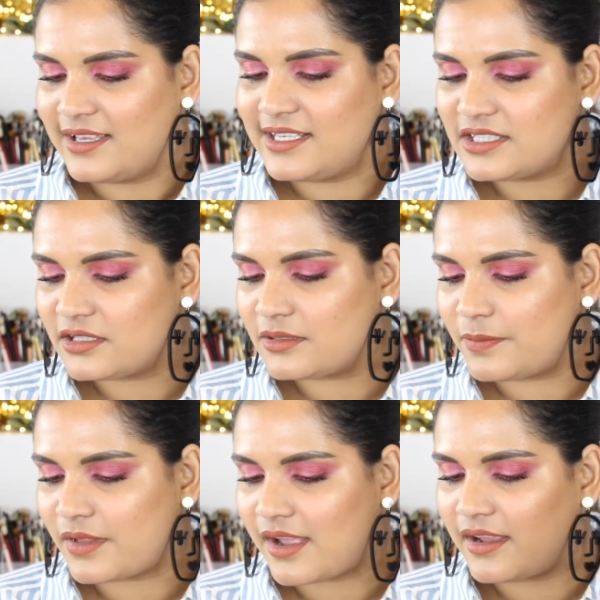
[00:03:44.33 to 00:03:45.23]
Easier to
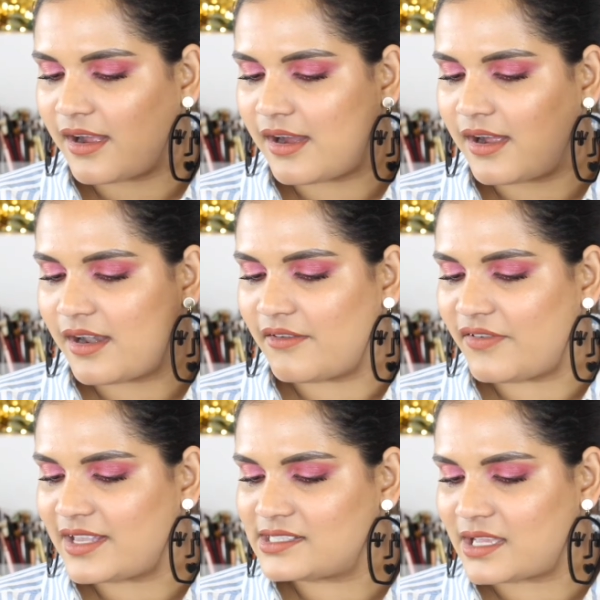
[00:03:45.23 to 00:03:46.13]
apply on
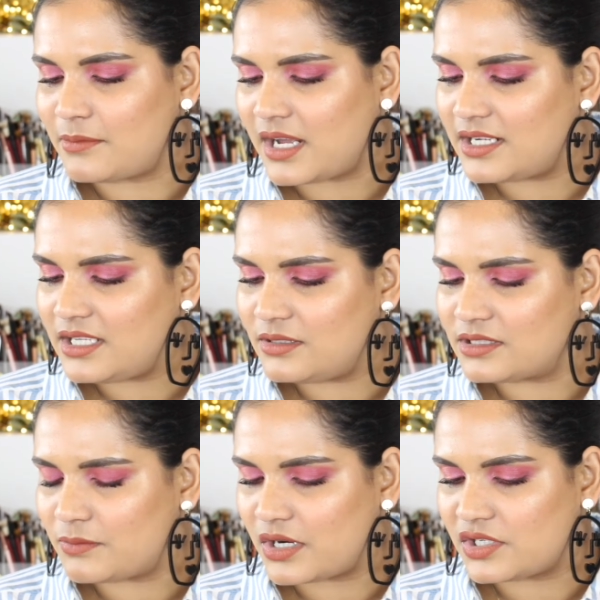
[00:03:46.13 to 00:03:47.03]
face and body,
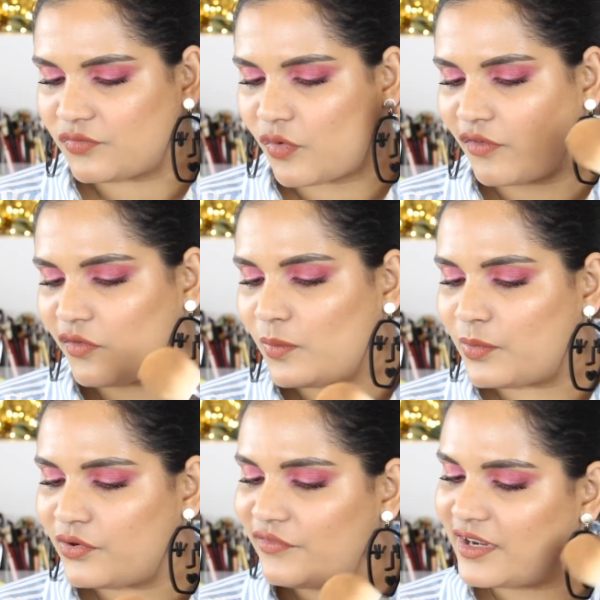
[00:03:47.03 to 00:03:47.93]
use a brush for
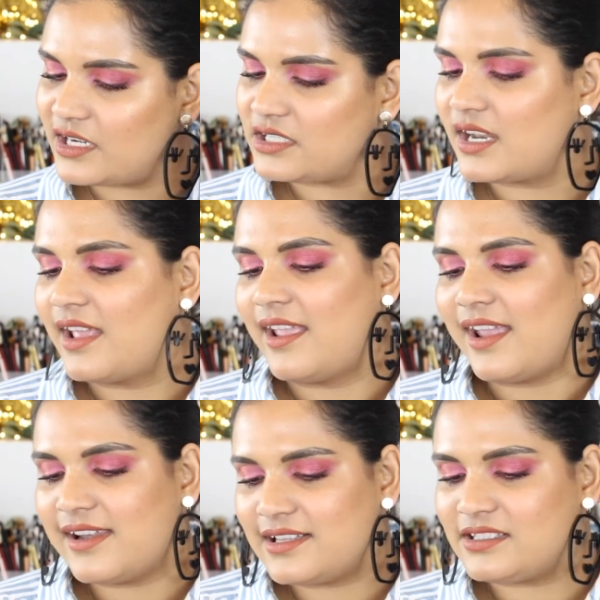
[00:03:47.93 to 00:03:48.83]
foolproof finish
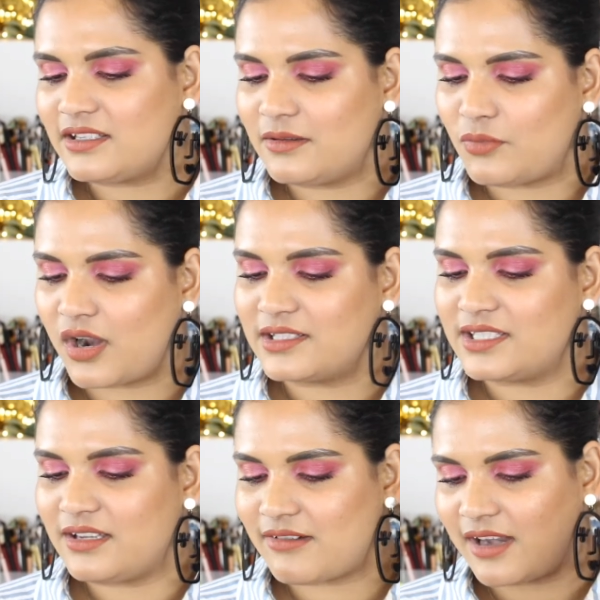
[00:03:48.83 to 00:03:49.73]
and instant
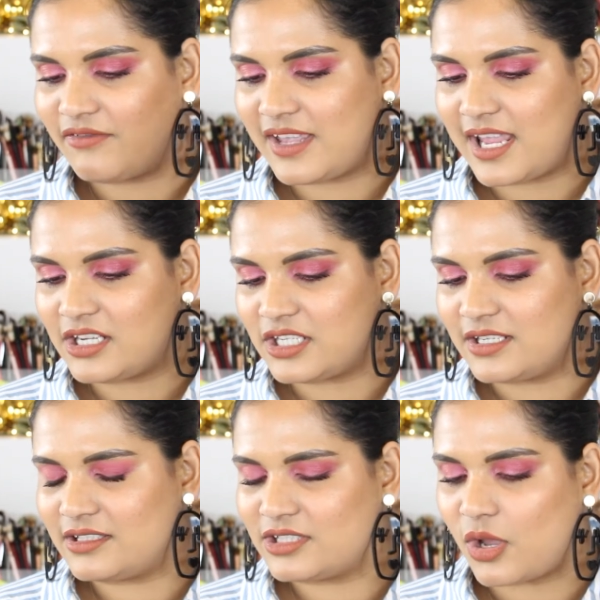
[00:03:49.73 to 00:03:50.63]
bronzing
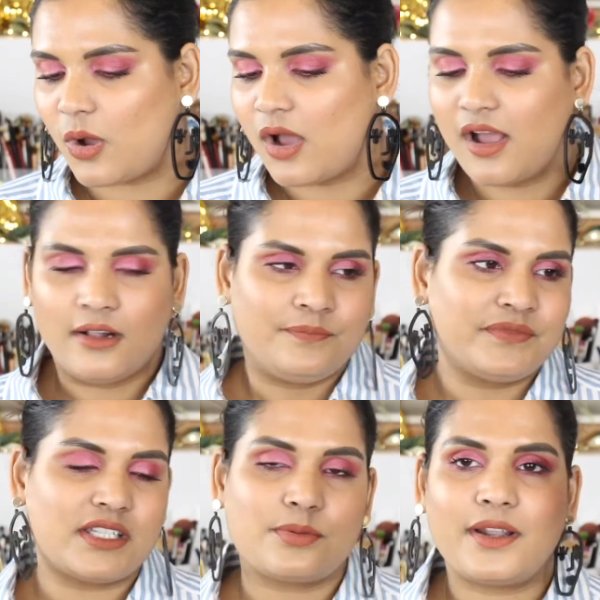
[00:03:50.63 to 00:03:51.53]
gratification. So
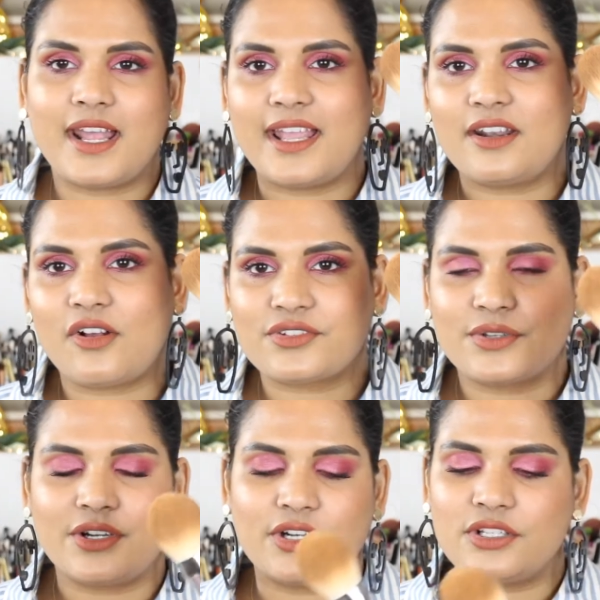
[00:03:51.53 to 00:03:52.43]
this one I had
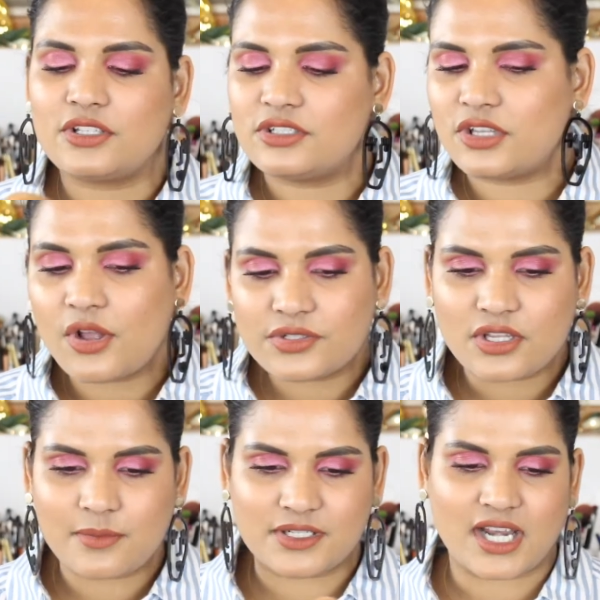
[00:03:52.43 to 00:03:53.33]
also heard so,
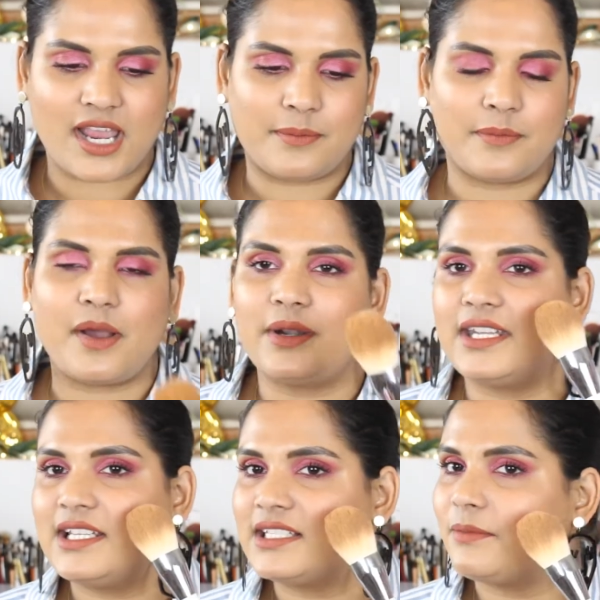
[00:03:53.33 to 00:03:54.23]
so much hype about.
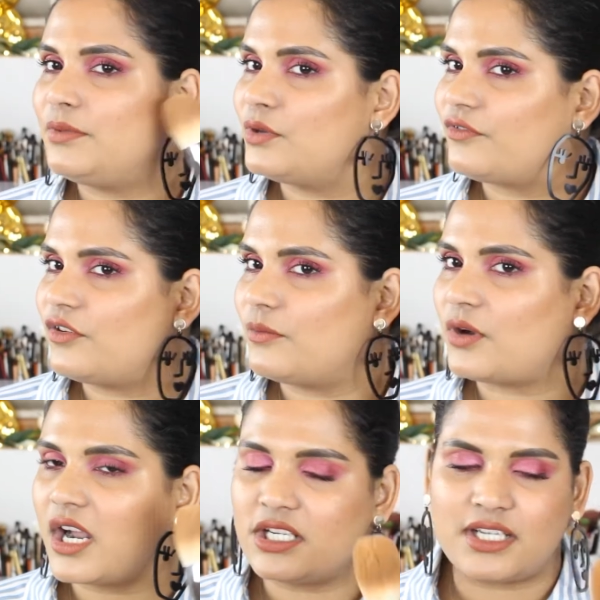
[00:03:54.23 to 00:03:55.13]
It is a beautiful
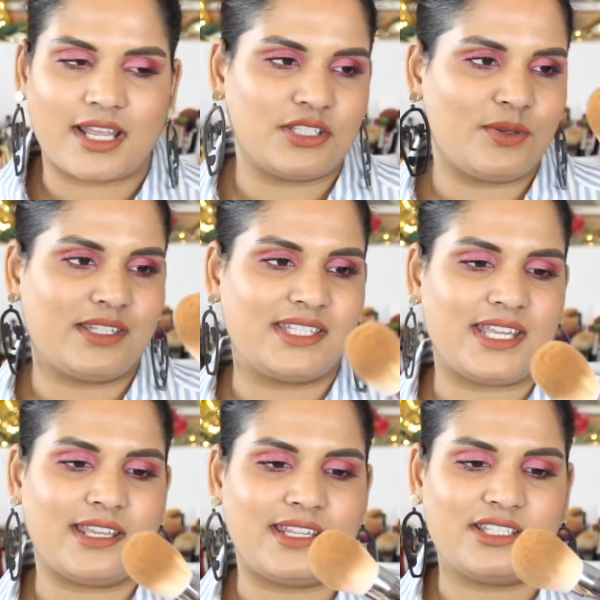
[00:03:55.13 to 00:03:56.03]
brush. As you can
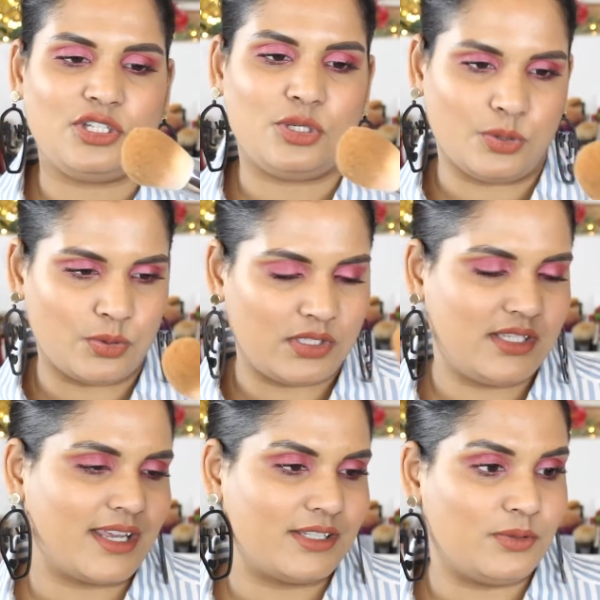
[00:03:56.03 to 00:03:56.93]
see, it is
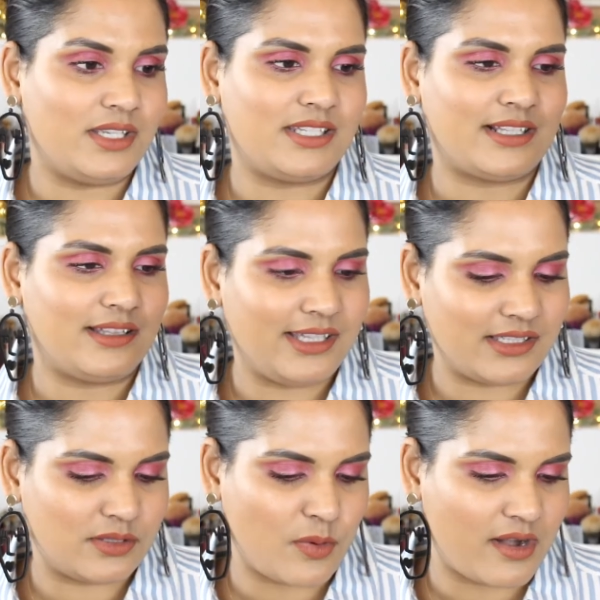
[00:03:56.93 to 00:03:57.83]
used. I do need to clean
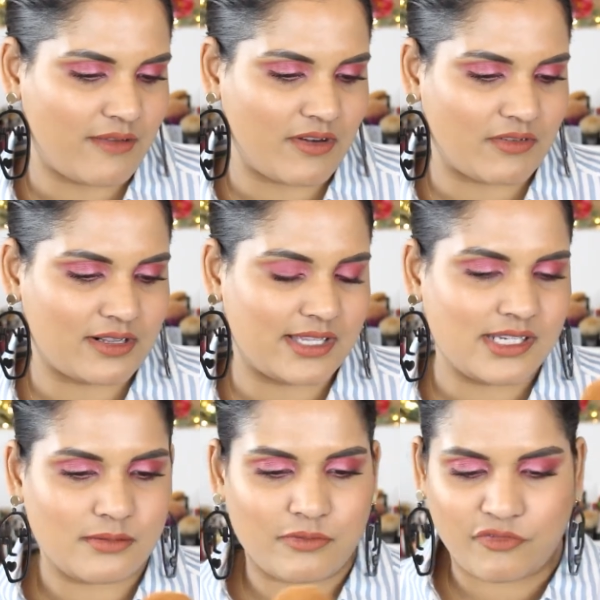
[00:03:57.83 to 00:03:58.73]
this one. I've never
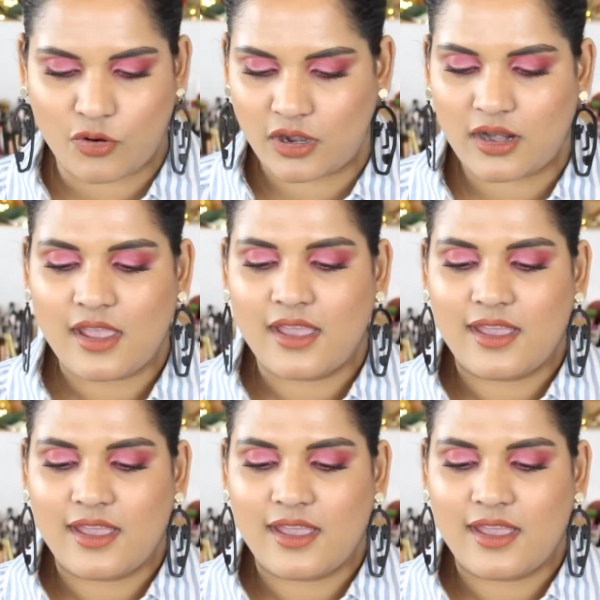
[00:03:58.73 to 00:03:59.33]
cleaned it before.